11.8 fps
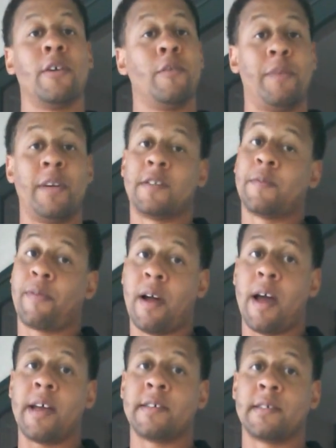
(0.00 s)
You'd be
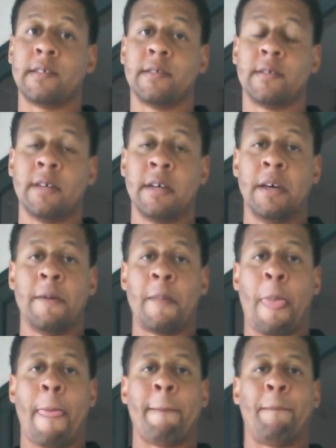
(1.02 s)
surprised.
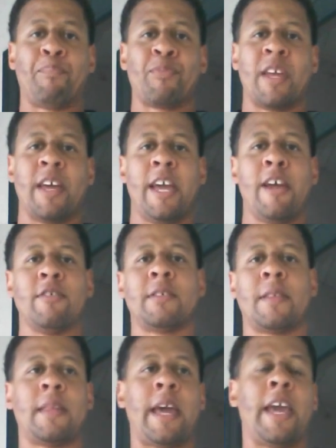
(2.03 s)
Here's
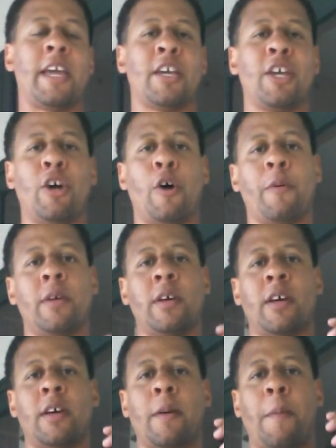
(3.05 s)
the thing.
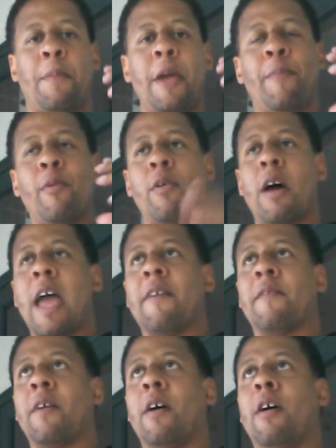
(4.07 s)
People
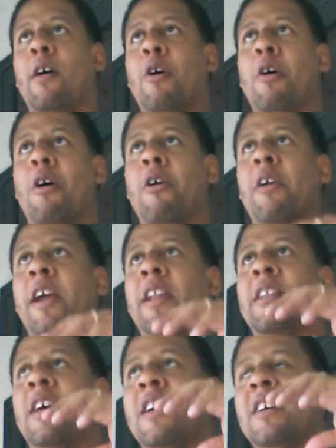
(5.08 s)
are
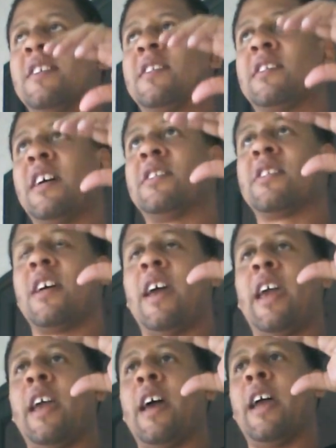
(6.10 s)
in such
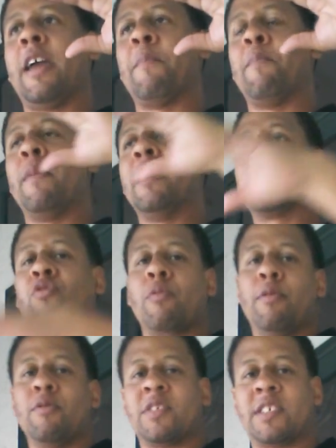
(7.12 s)
a
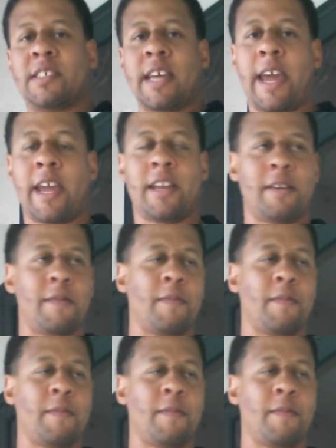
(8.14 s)
miserable state.